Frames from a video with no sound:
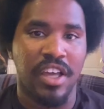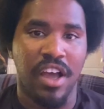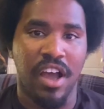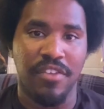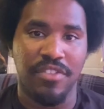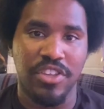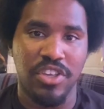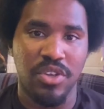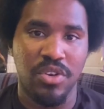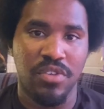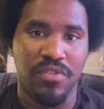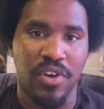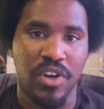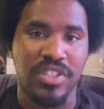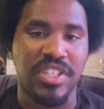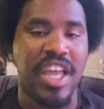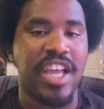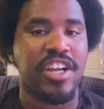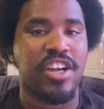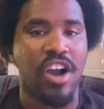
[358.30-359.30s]
the universe
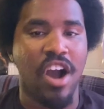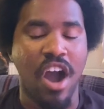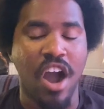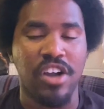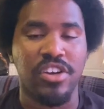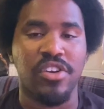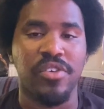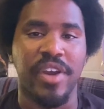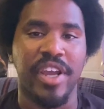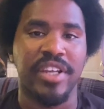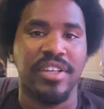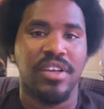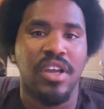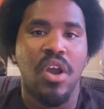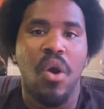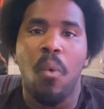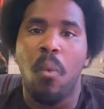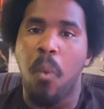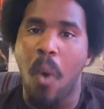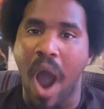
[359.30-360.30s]
and conquer it.
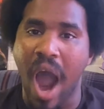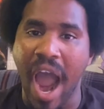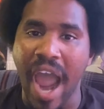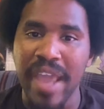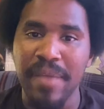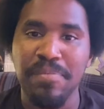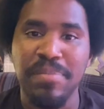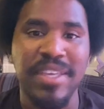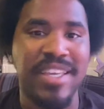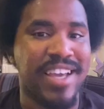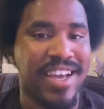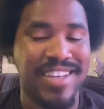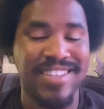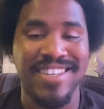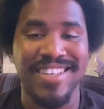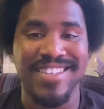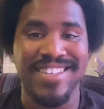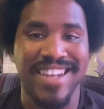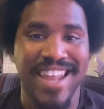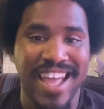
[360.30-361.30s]
Why? Because
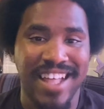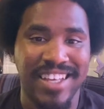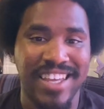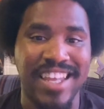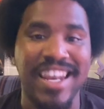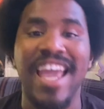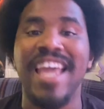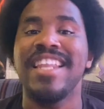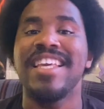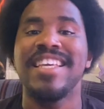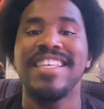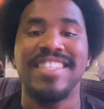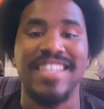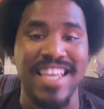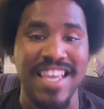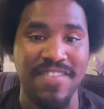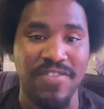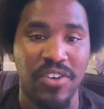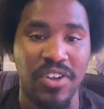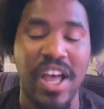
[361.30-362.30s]
he's an alien and he's
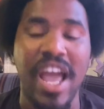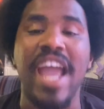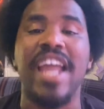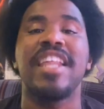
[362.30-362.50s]
evil and